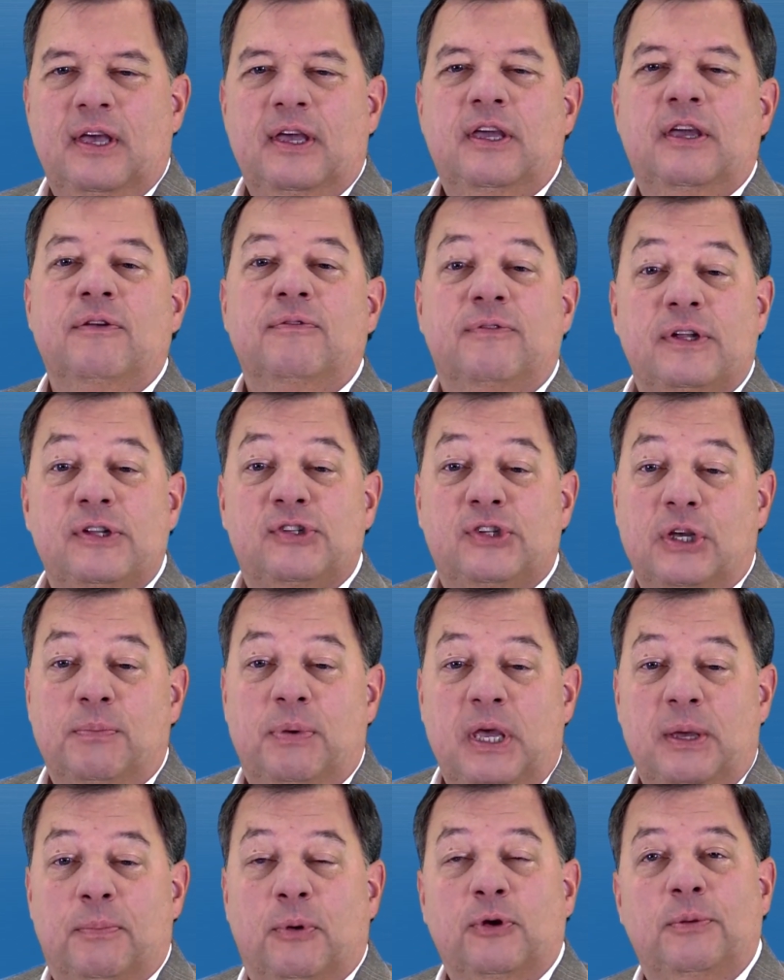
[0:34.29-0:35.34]
convincing
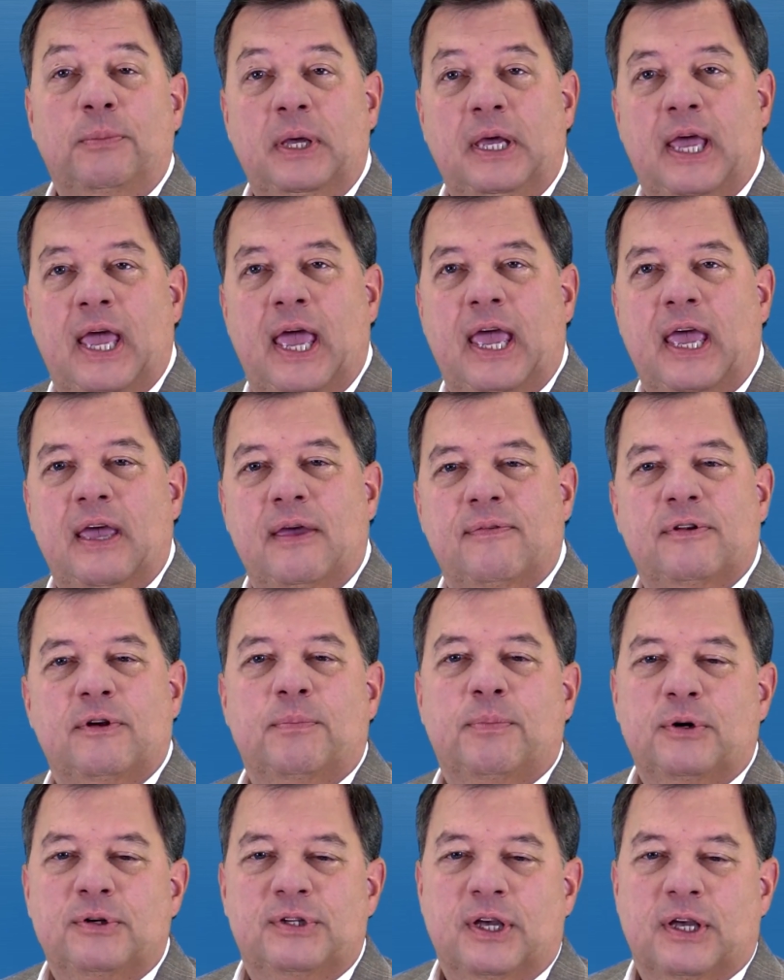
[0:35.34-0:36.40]
people to behave in a
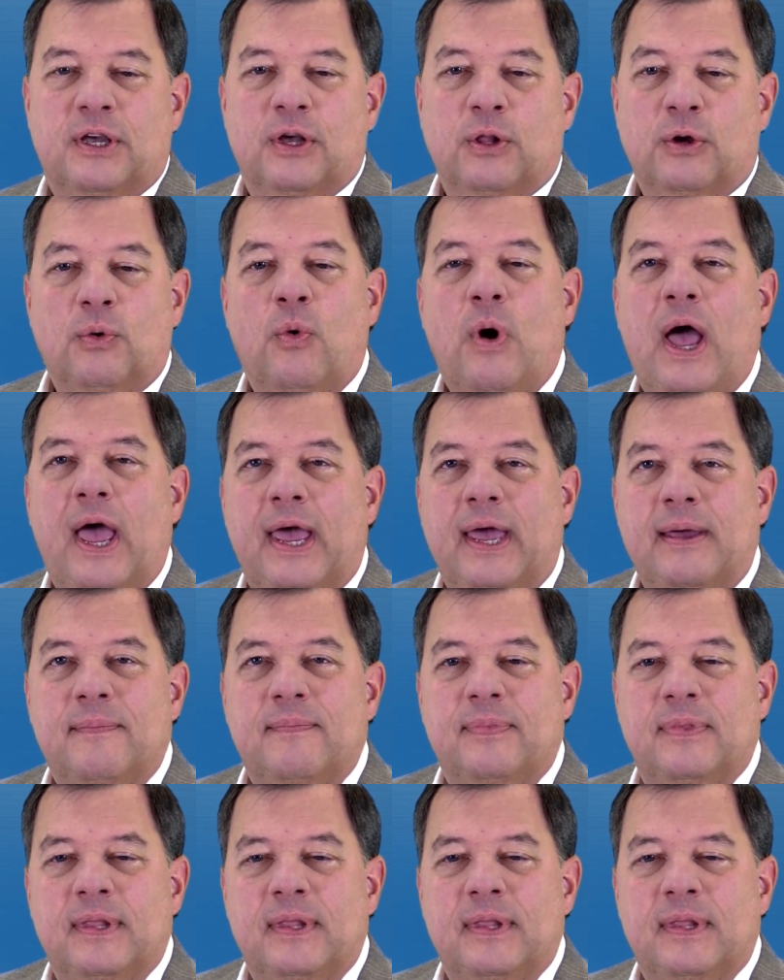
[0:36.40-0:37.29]
particular way.